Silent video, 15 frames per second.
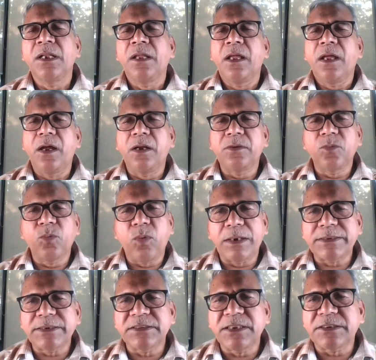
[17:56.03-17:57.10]
And
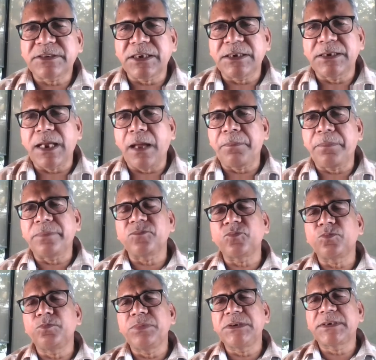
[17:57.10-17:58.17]
what is the trade-off?
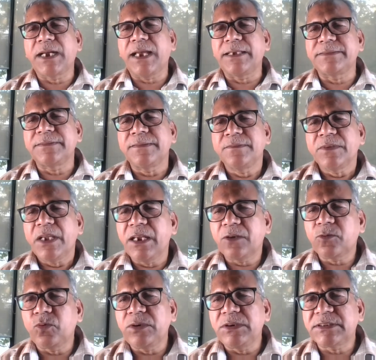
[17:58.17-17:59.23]
Because
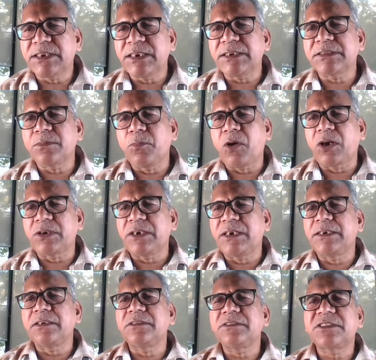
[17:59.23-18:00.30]
accuracy is
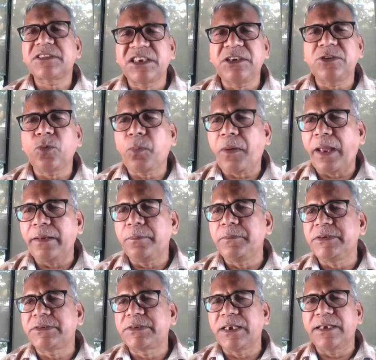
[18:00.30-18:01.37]
moderate, 3 to 5
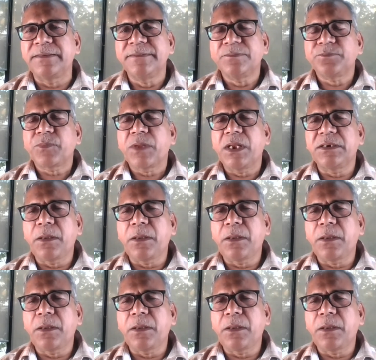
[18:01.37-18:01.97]
meters, and the